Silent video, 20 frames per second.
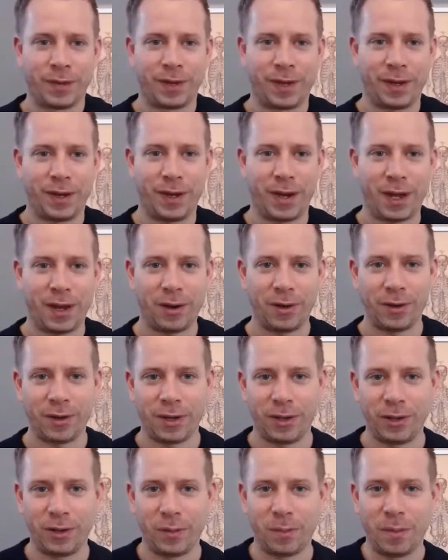And now
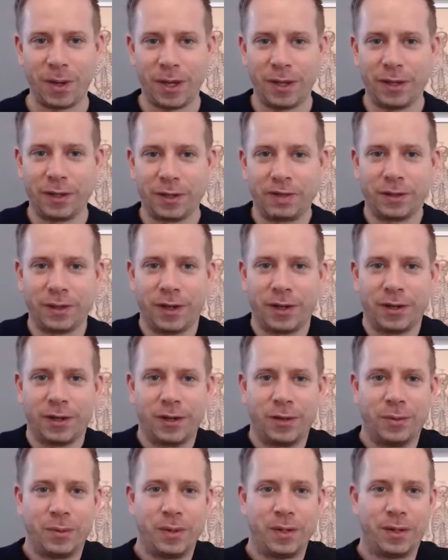can you make a
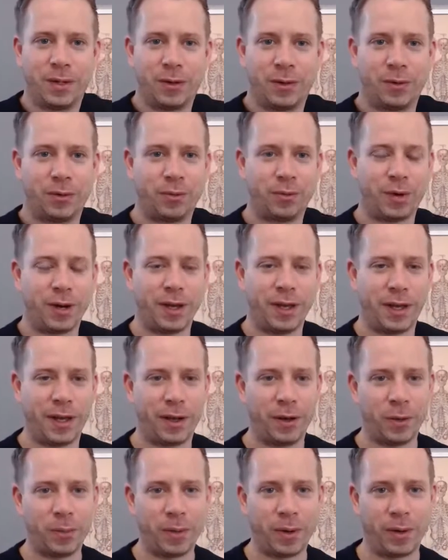circle with your right
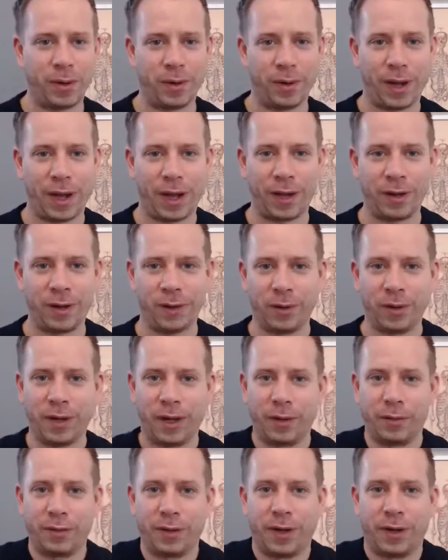elbow and your
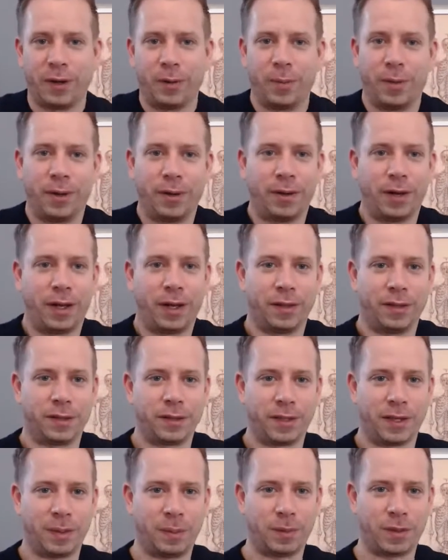left elbow at the
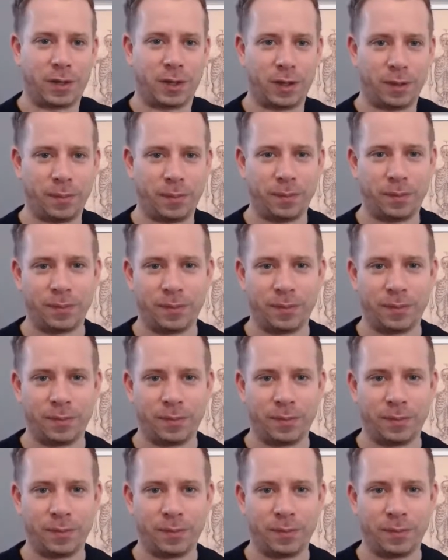same time?